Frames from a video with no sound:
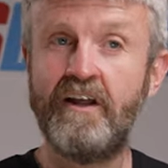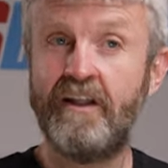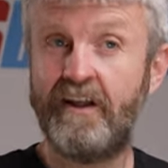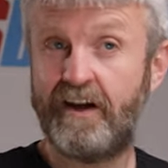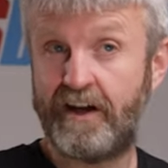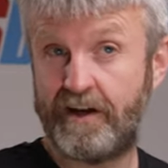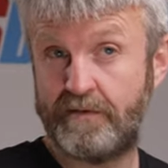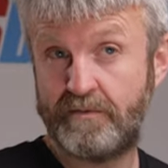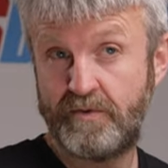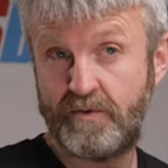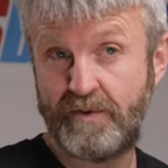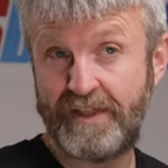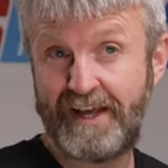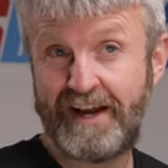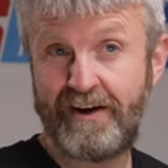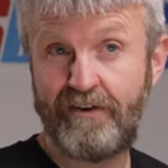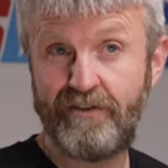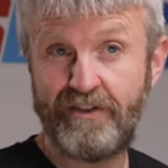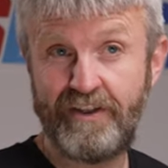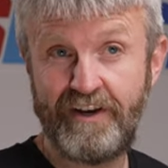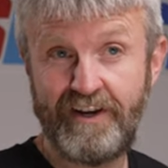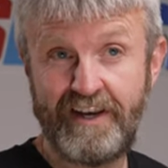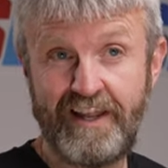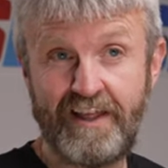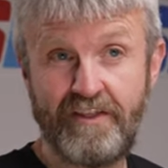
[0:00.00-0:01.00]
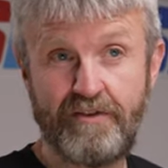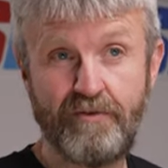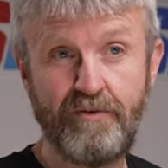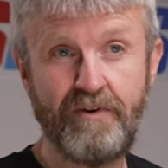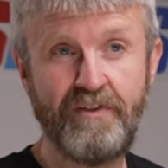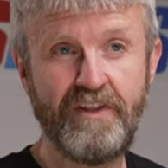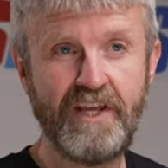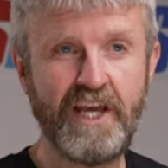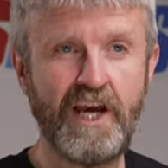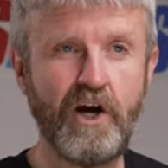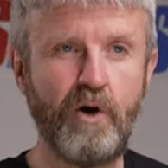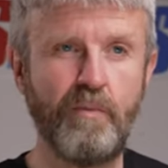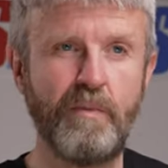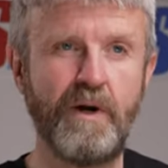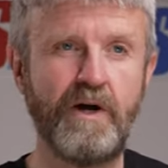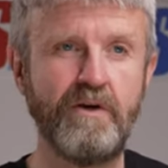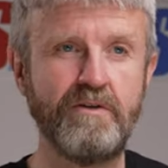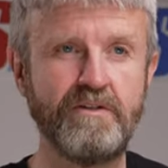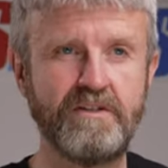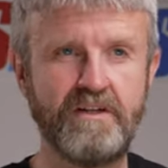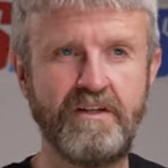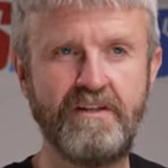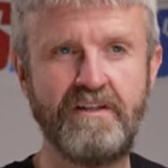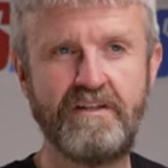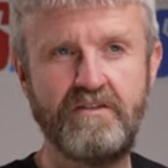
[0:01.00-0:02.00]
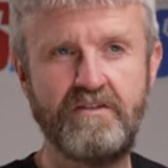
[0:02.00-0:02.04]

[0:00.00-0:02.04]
That comes without the leather at the elbows, and